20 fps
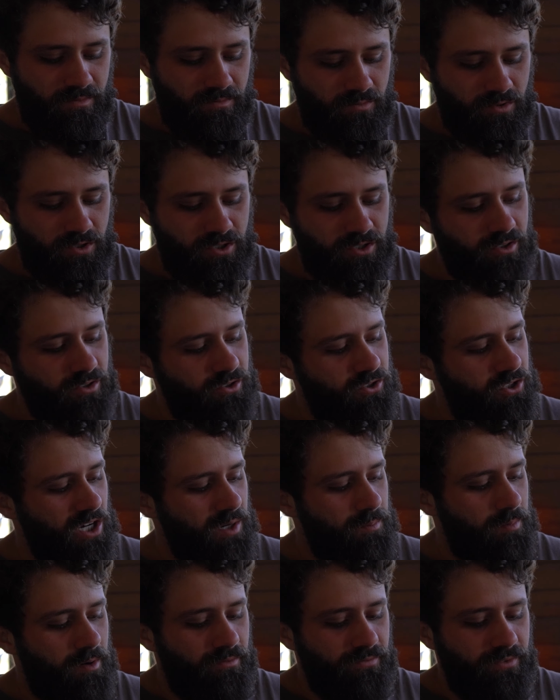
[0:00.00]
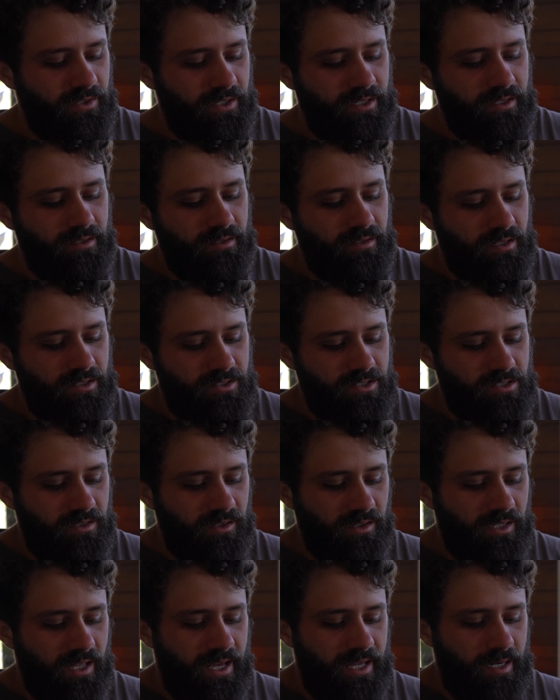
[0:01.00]
We're just going to chop off the end and just
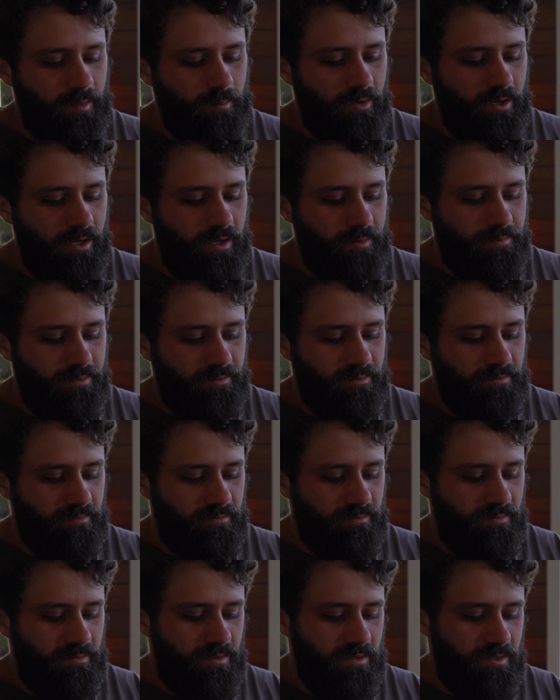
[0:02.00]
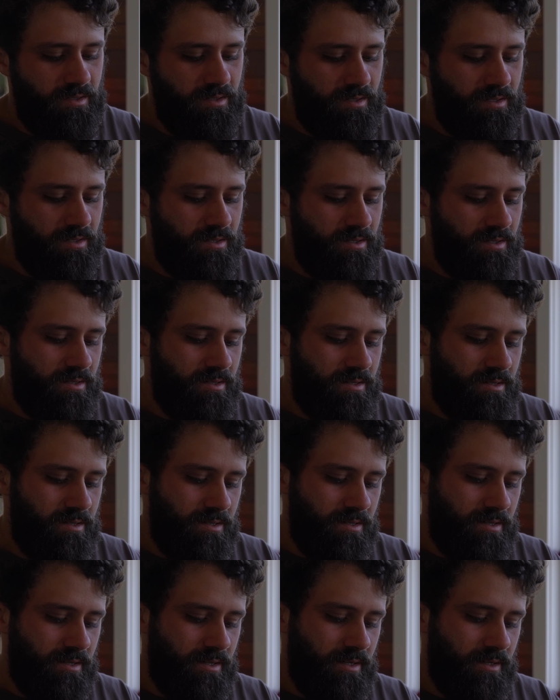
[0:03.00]
line them up
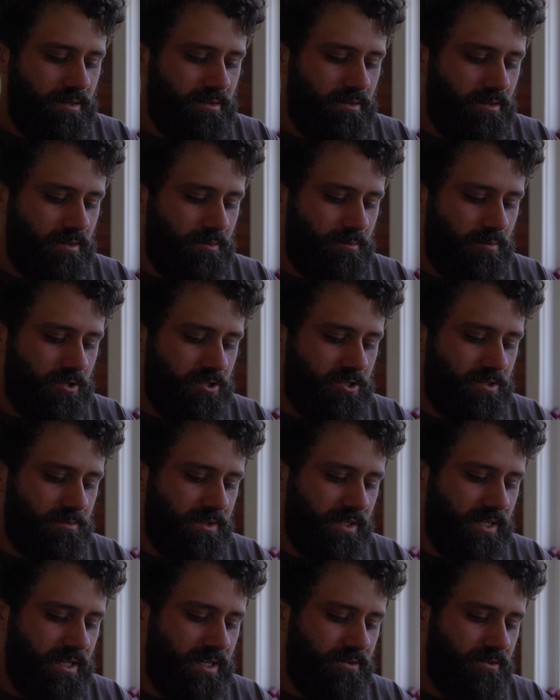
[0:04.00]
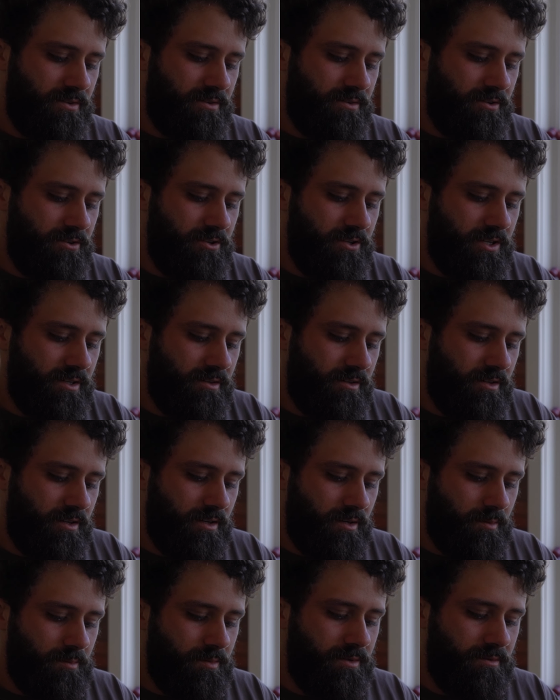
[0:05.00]
and bunch them together, and then you can cut
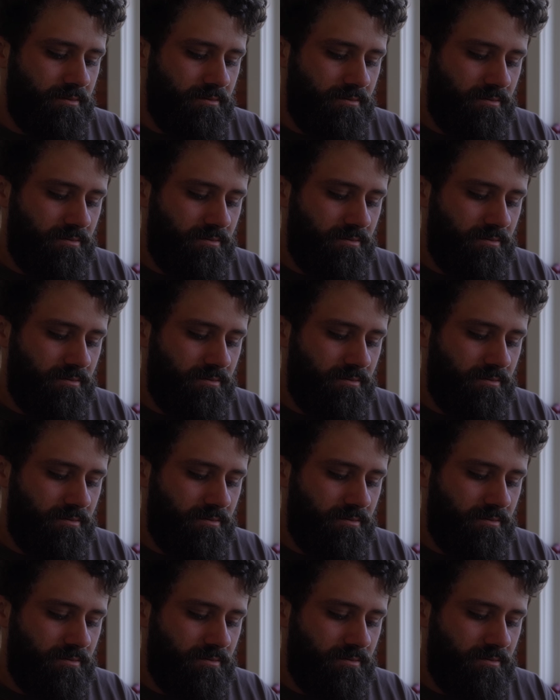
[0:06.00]
them in